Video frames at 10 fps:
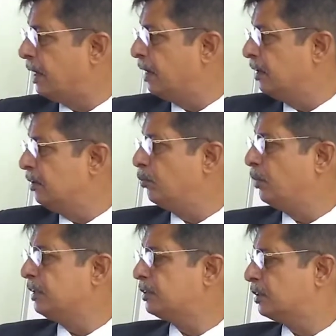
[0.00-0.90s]
the
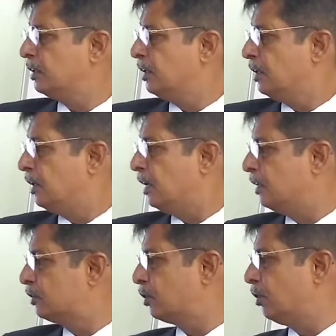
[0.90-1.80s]
second one
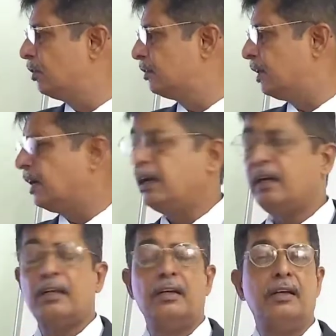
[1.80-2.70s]
automatically
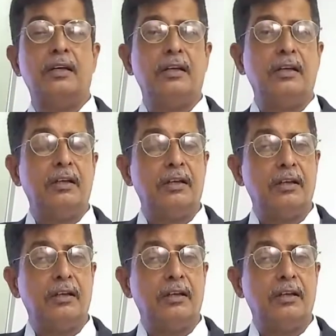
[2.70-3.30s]
comes on.